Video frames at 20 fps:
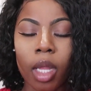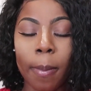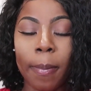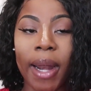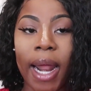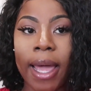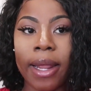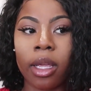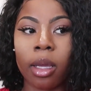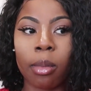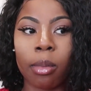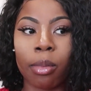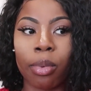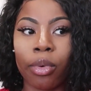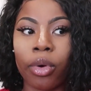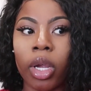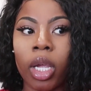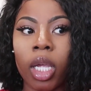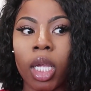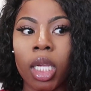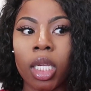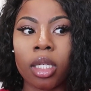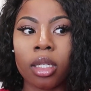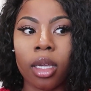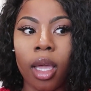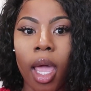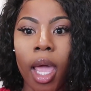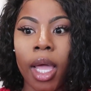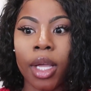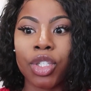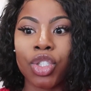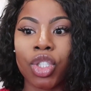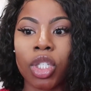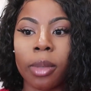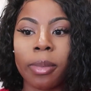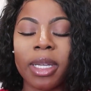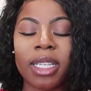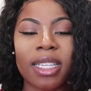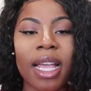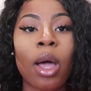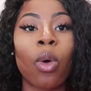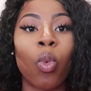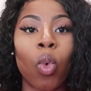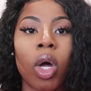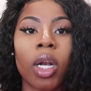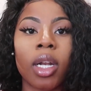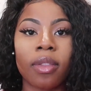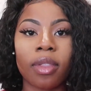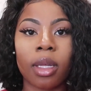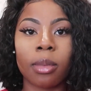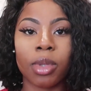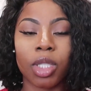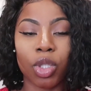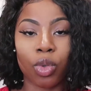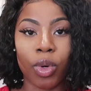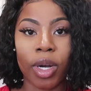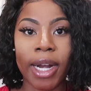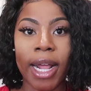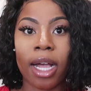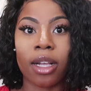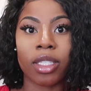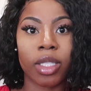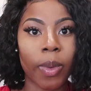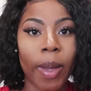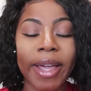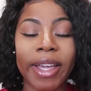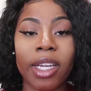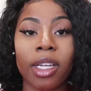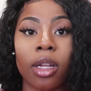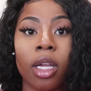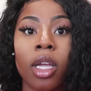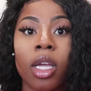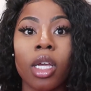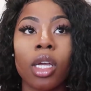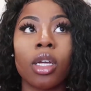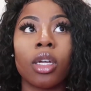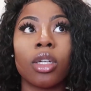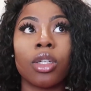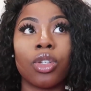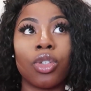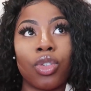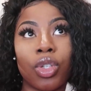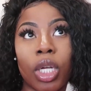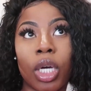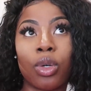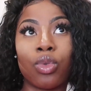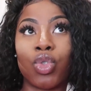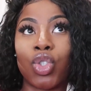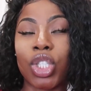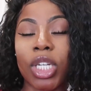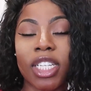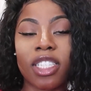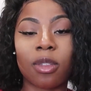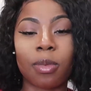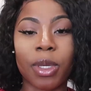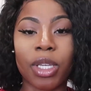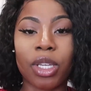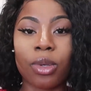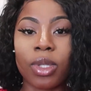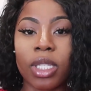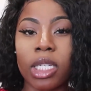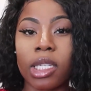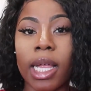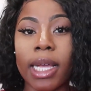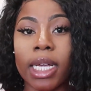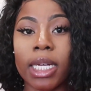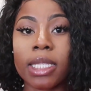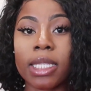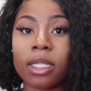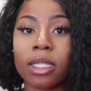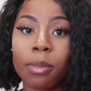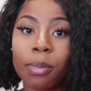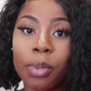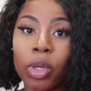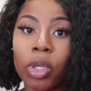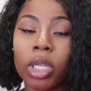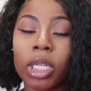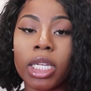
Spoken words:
but I didn't bring extra because I wanted them to run out so I could, you know, just be using like a simple